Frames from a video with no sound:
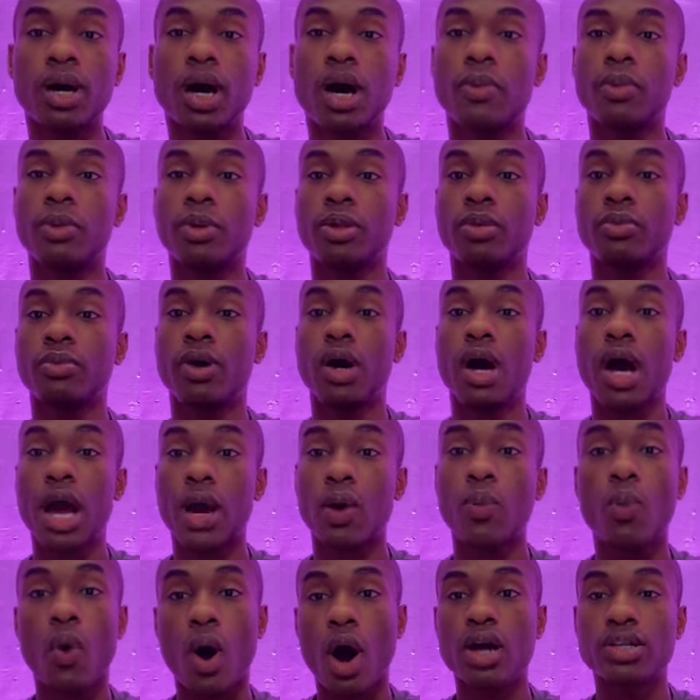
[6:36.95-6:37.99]
I mean, I
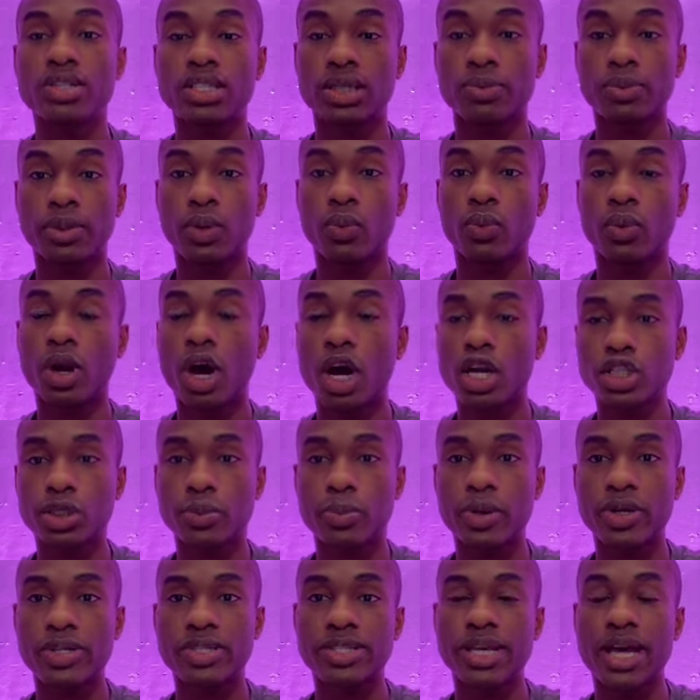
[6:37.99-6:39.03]
want to be
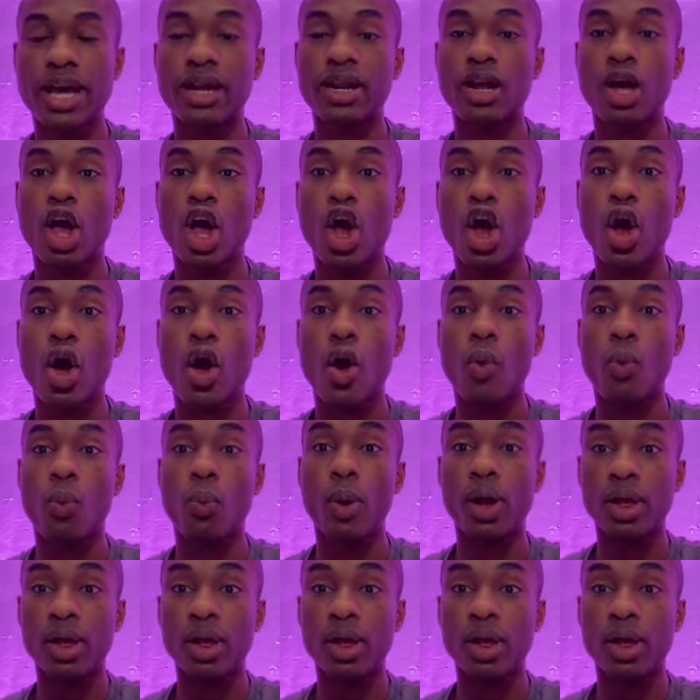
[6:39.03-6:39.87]
100%